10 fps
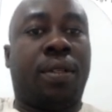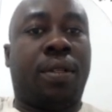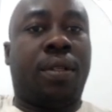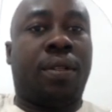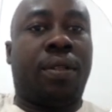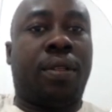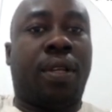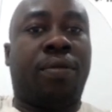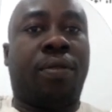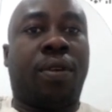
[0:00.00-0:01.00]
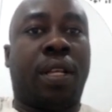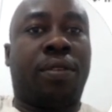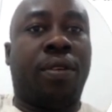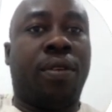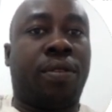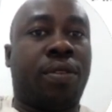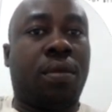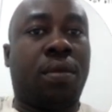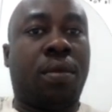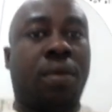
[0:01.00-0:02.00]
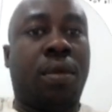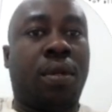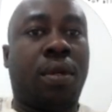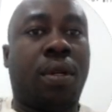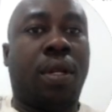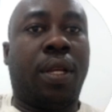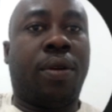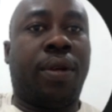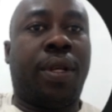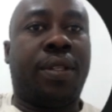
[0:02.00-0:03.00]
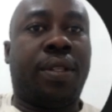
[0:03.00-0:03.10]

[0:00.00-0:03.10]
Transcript: search for glassdoor.com. Click on it.